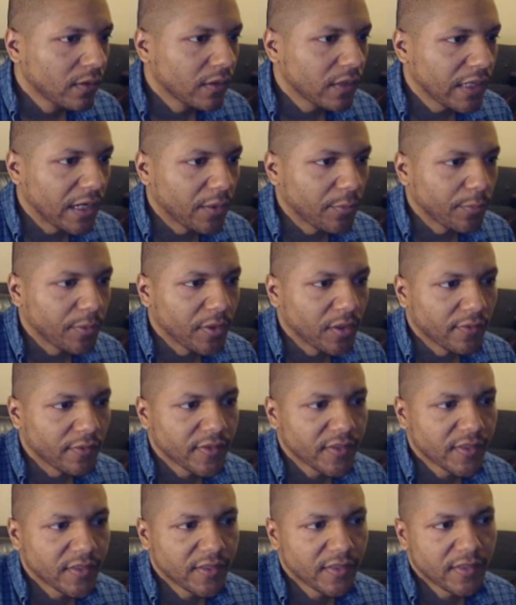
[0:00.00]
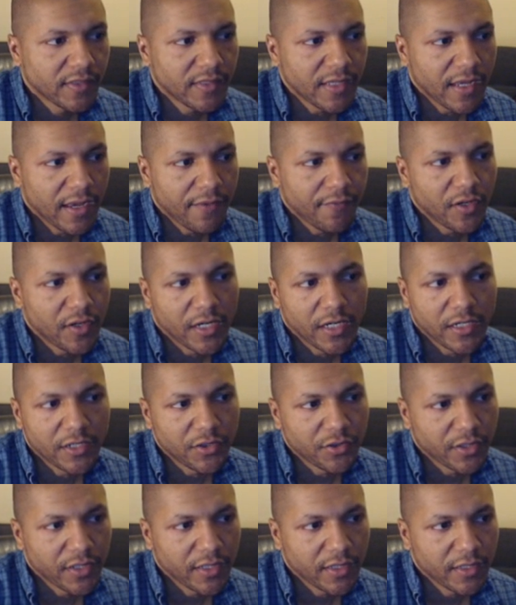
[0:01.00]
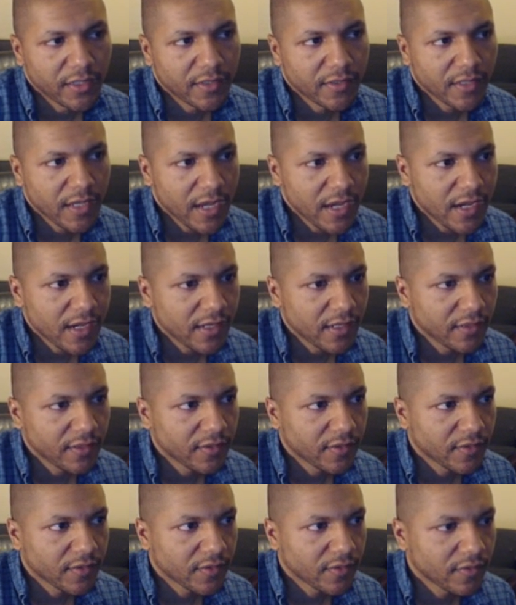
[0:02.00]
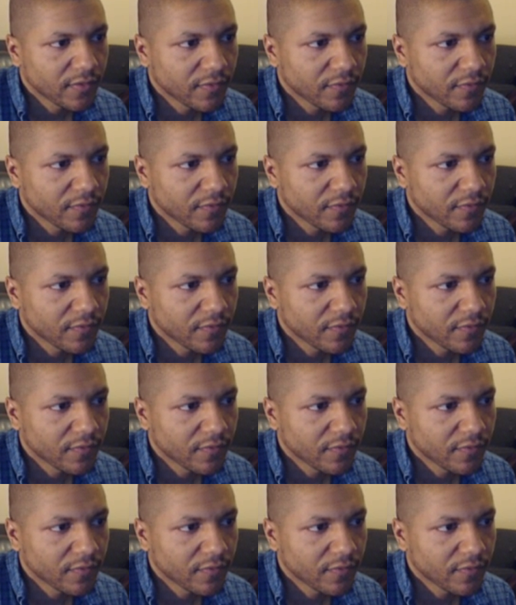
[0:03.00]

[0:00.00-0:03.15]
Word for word: airpuff 700 in this case.